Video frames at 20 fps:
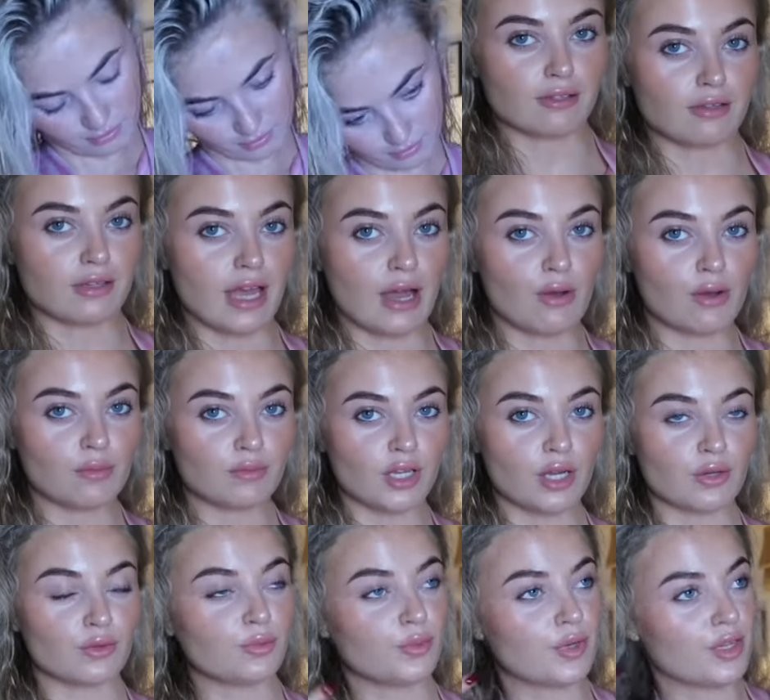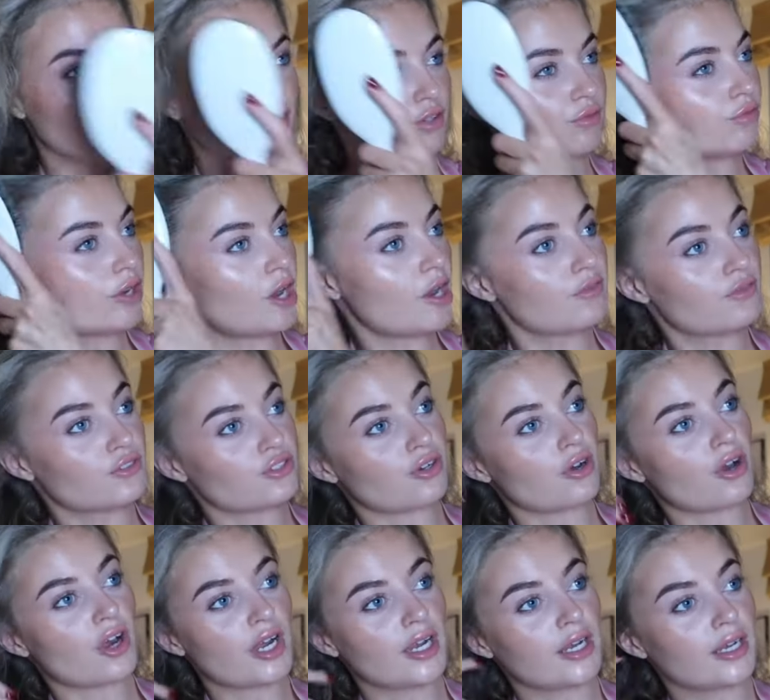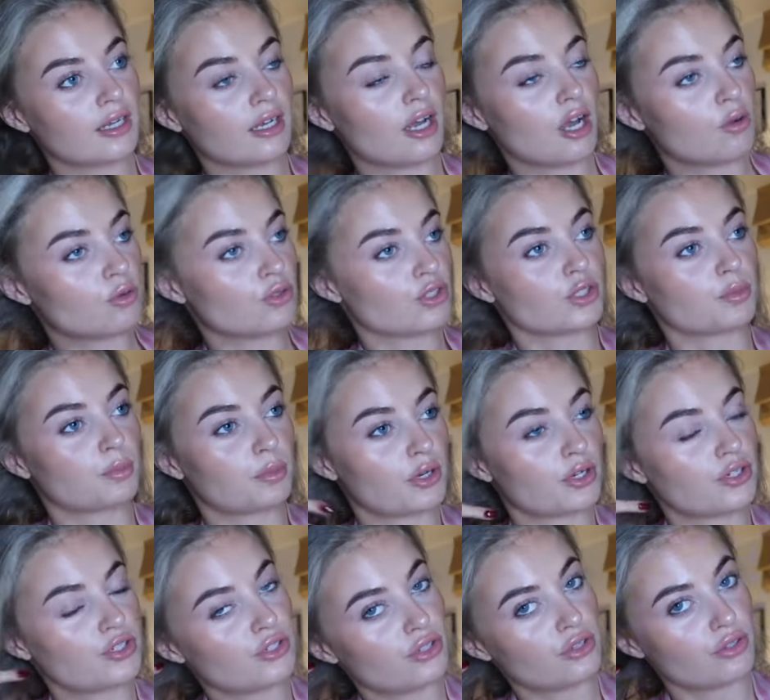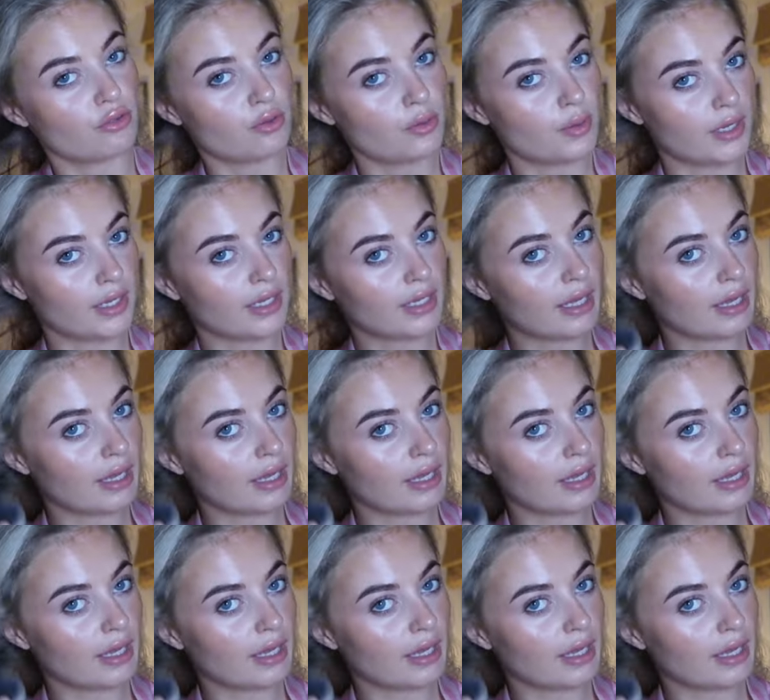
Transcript: So now I'm done with the rough drying, I'll just brush through it